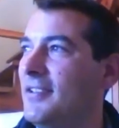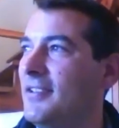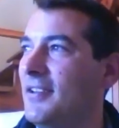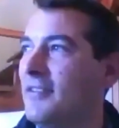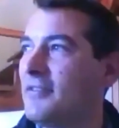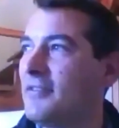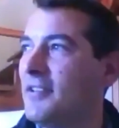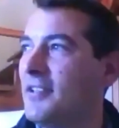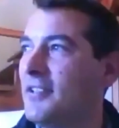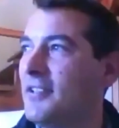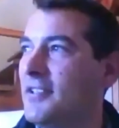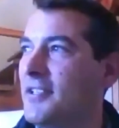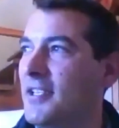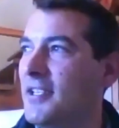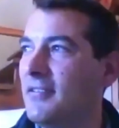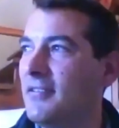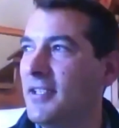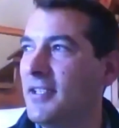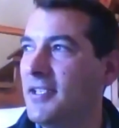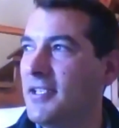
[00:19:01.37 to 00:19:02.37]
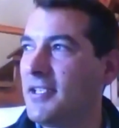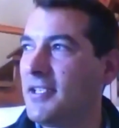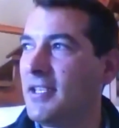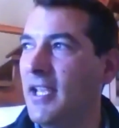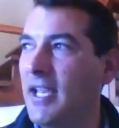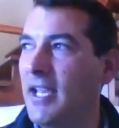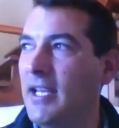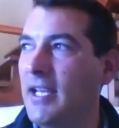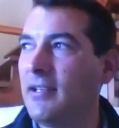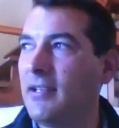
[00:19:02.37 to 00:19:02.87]
I've got a son that's
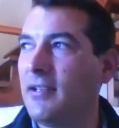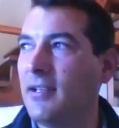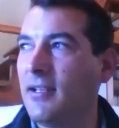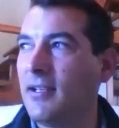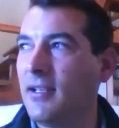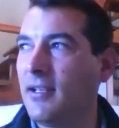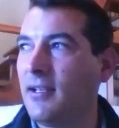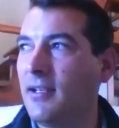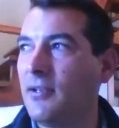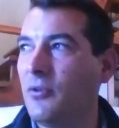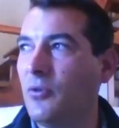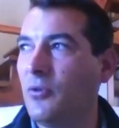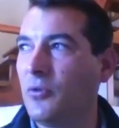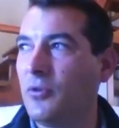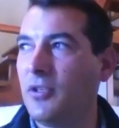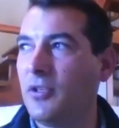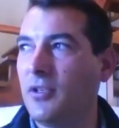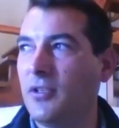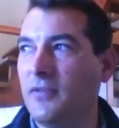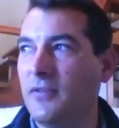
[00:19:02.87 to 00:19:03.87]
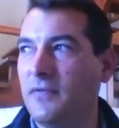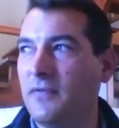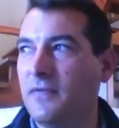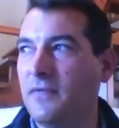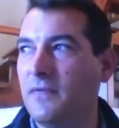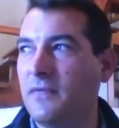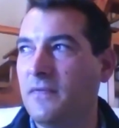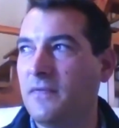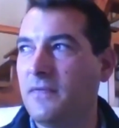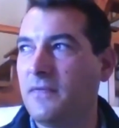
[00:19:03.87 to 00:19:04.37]
10, a daughter of
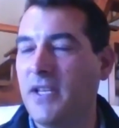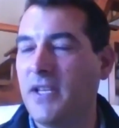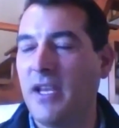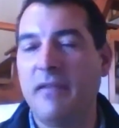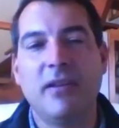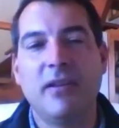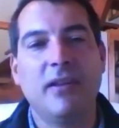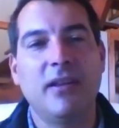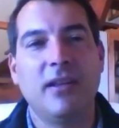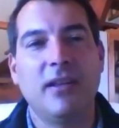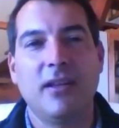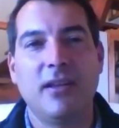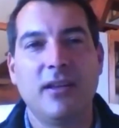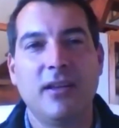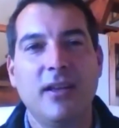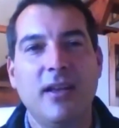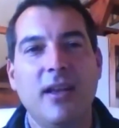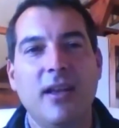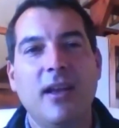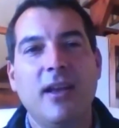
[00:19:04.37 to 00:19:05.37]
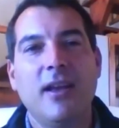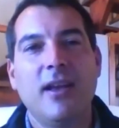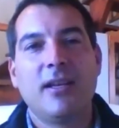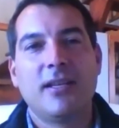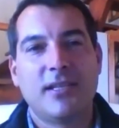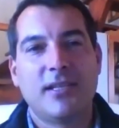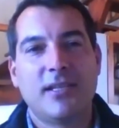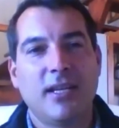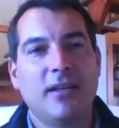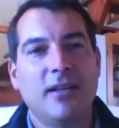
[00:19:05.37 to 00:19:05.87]
7, and a
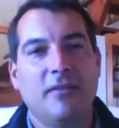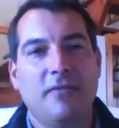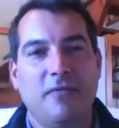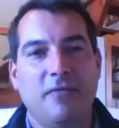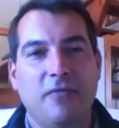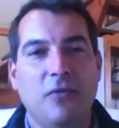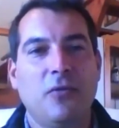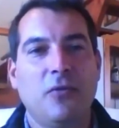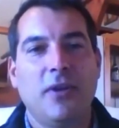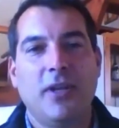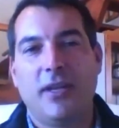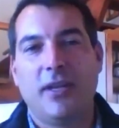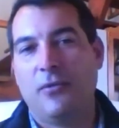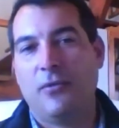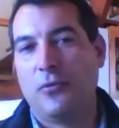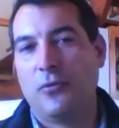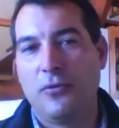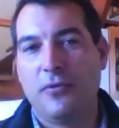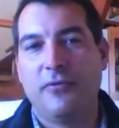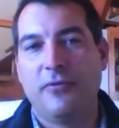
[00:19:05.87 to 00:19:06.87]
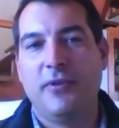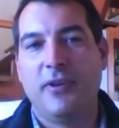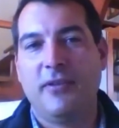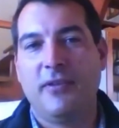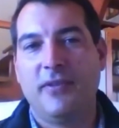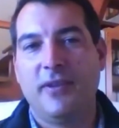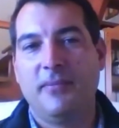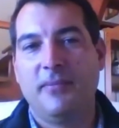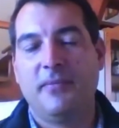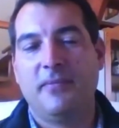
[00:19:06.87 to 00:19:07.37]
son of 4, and all 3 of
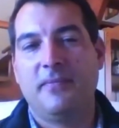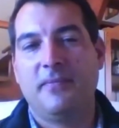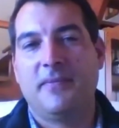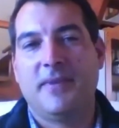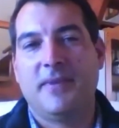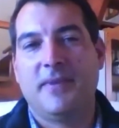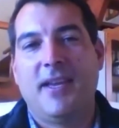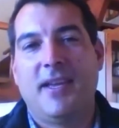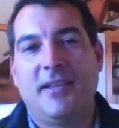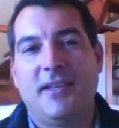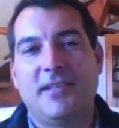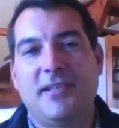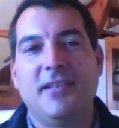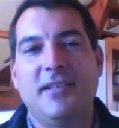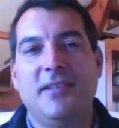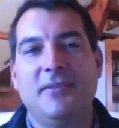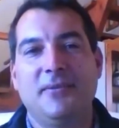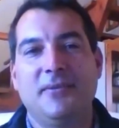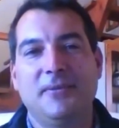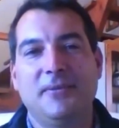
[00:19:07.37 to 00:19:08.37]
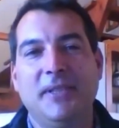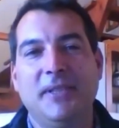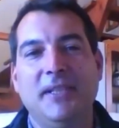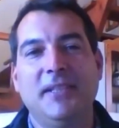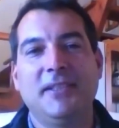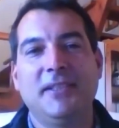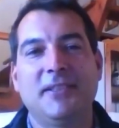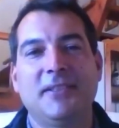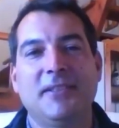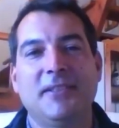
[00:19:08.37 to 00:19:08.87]
them can ski
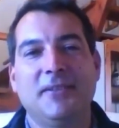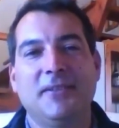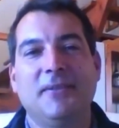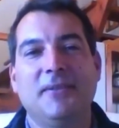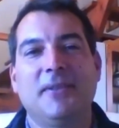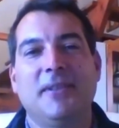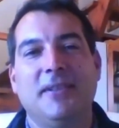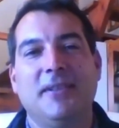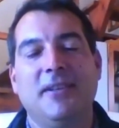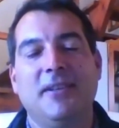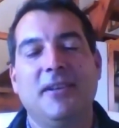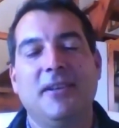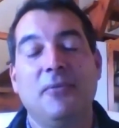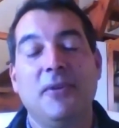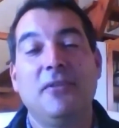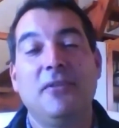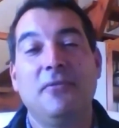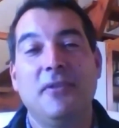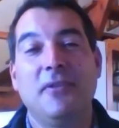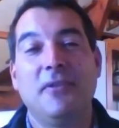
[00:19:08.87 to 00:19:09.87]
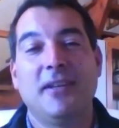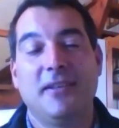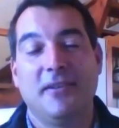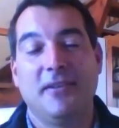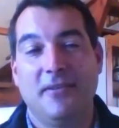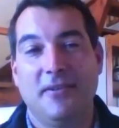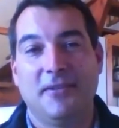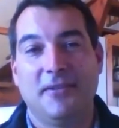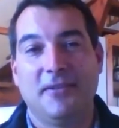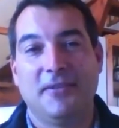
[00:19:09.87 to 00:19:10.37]
already. So yeah, we do that a
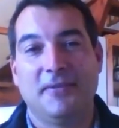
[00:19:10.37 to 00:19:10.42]
lot.